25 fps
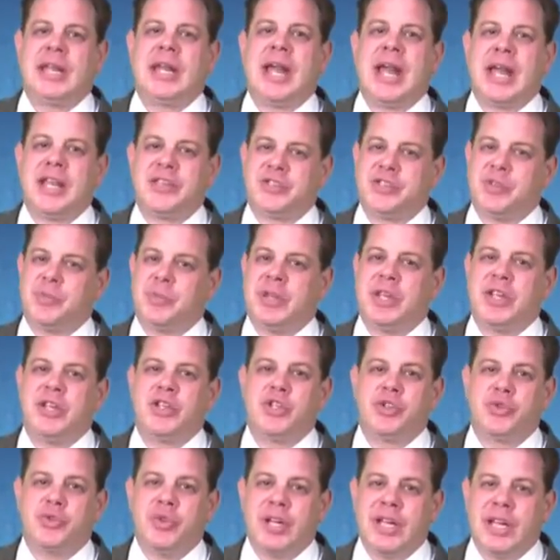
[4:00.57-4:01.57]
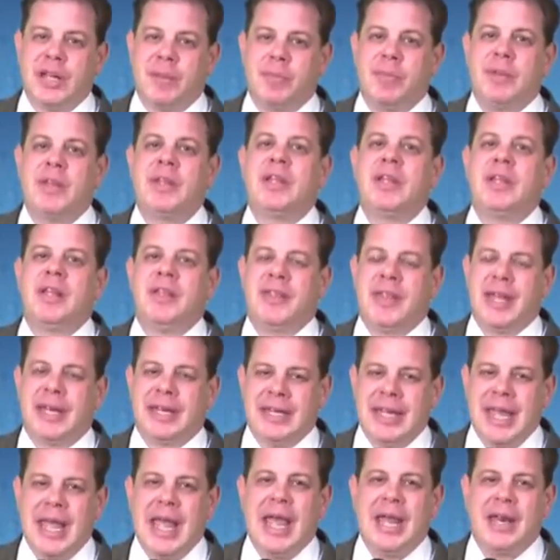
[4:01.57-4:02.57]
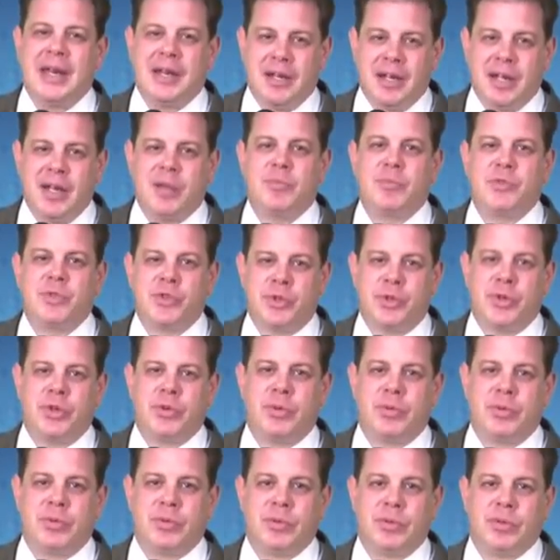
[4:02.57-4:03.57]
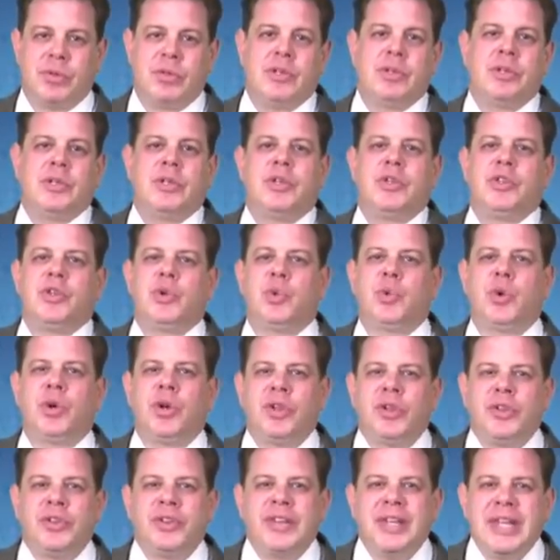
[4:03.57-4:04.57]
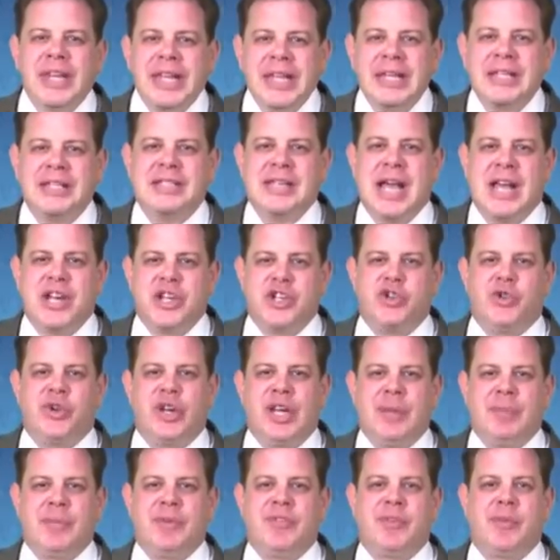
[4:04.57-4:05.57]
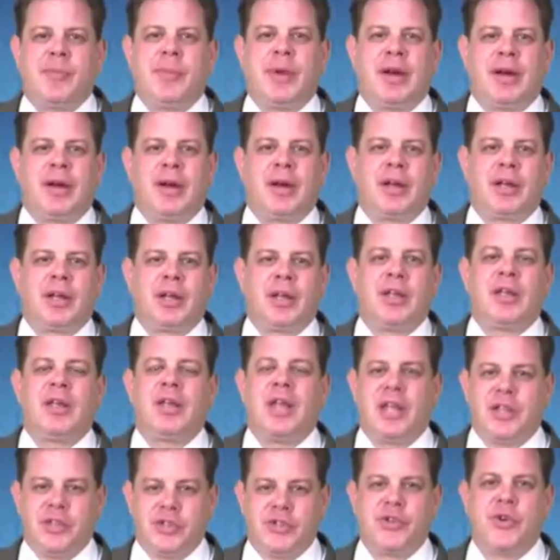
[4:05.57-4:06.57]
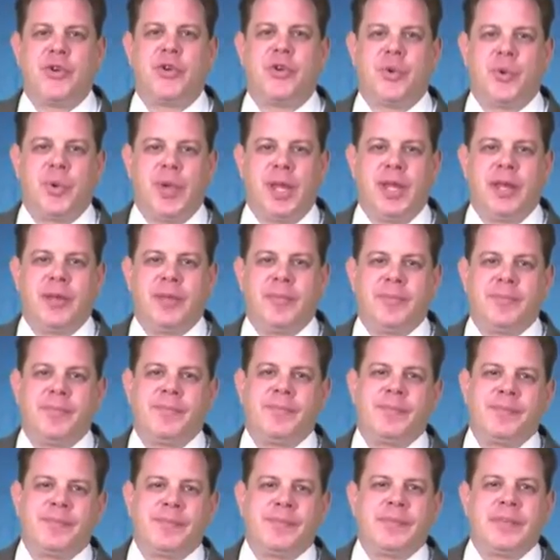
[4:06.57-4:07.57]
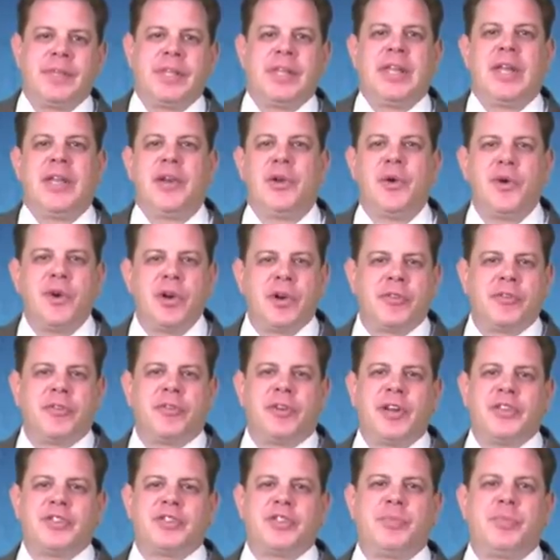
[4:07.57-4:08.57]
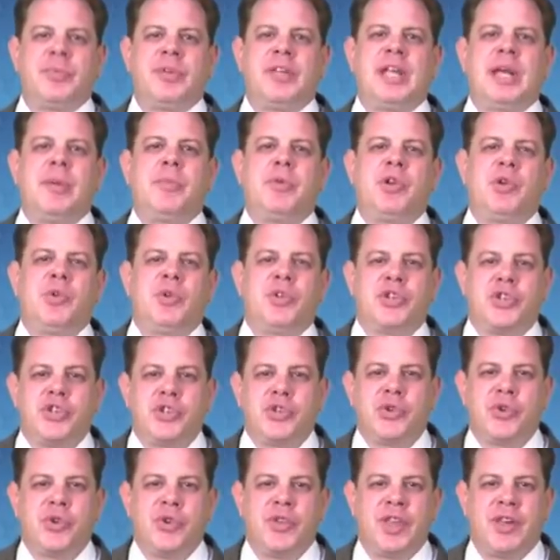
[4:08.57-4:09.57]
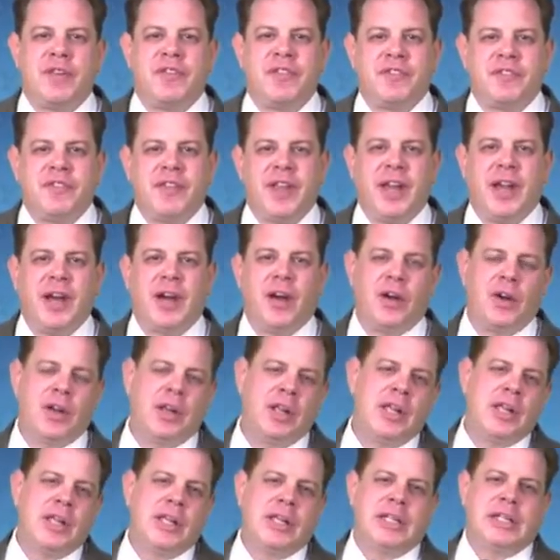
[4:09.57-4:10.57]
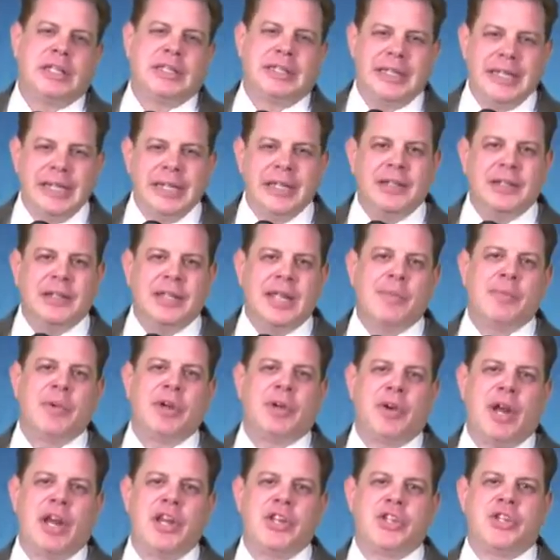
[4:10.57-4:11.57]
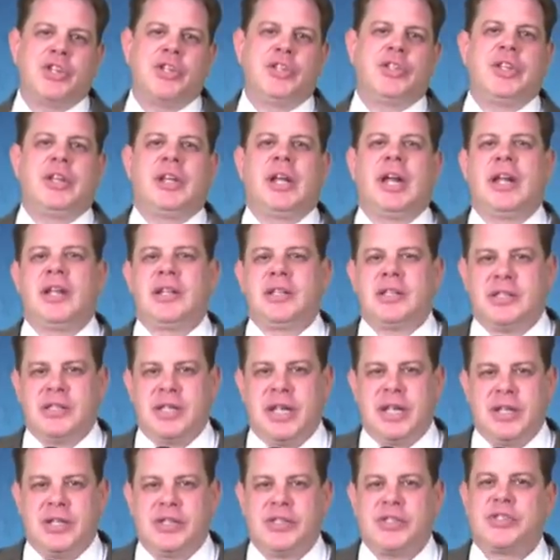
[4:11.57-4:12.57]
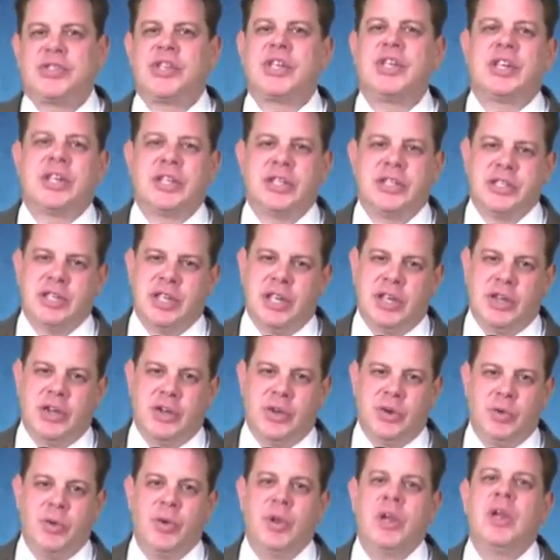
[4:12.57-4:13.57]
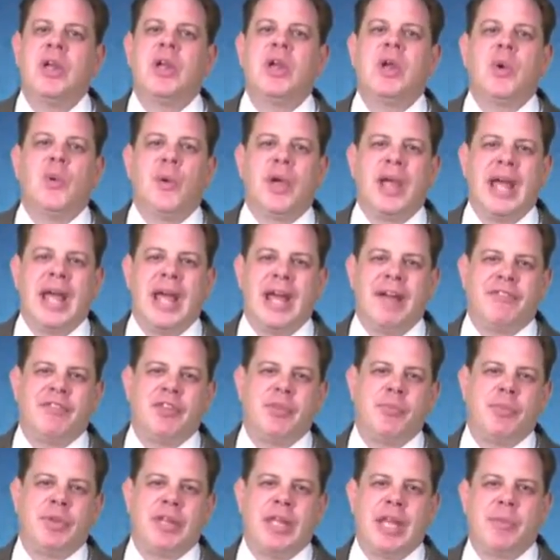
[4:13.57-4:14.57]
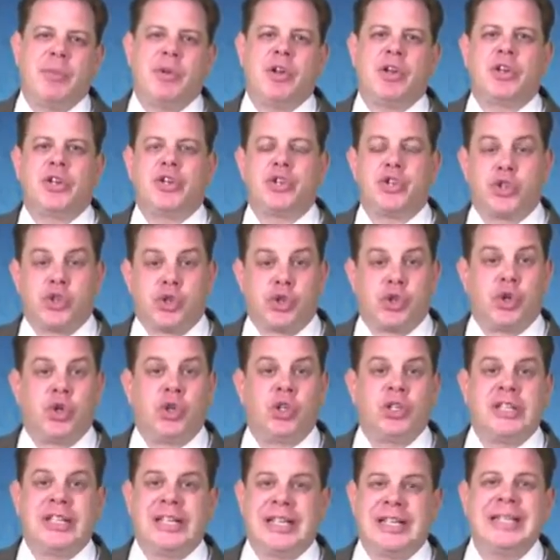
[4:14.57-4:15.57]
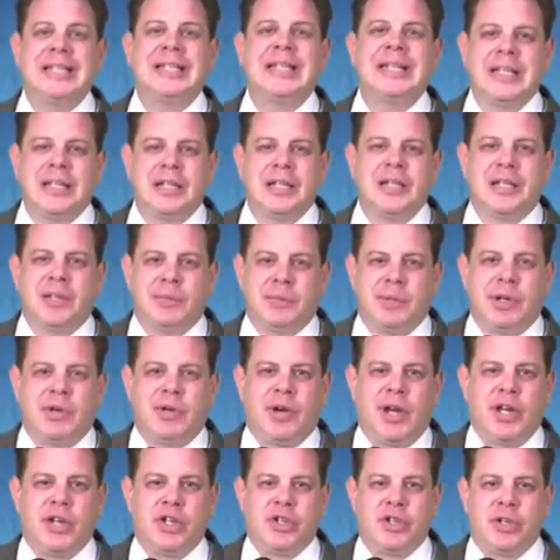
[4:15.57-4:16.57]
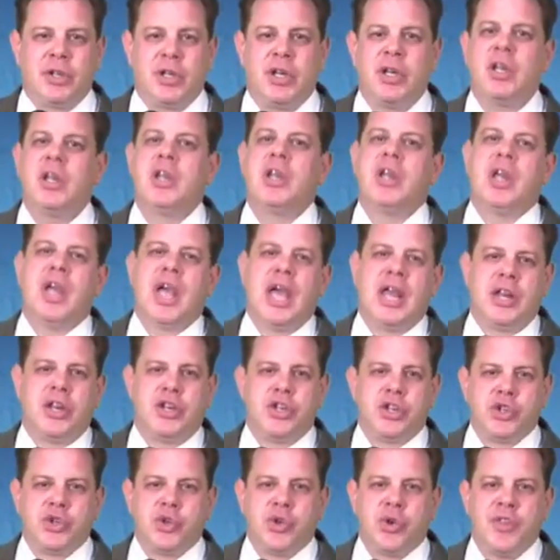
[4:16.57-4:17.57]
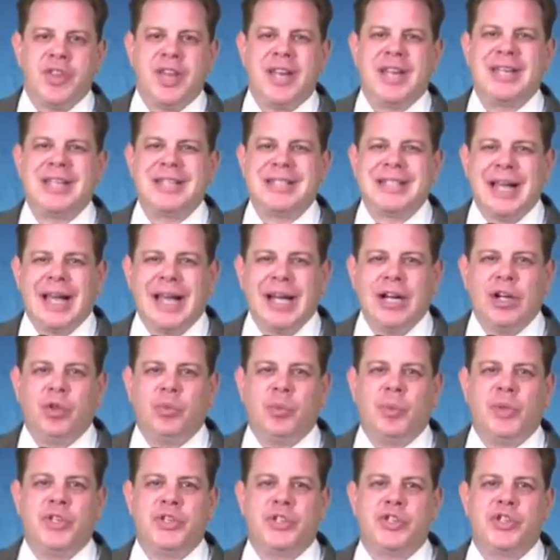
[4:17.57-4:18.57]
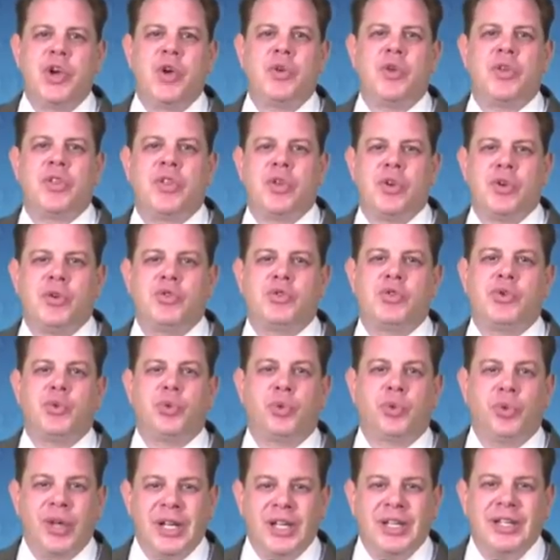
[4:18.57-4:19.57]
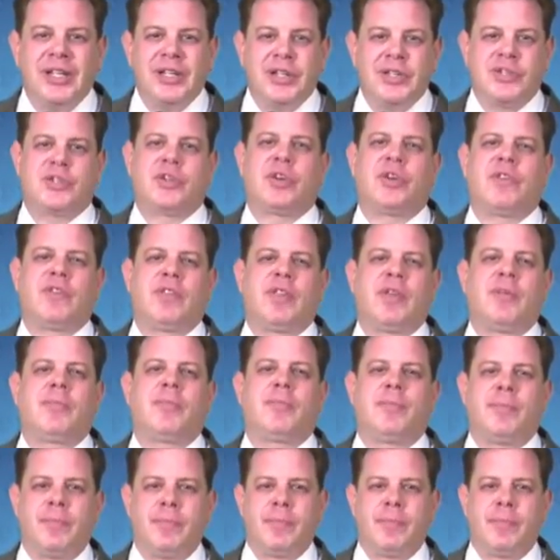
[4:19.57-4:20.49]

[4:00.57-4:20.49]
It has to be a dream that can come true. The world needs that dream of America, and so do we. In order for us to be able to ensure that fair, legal immigration to the United States can continue, we have to be able to control illegal immigration and ensure that entitlements go to those who really deserve them.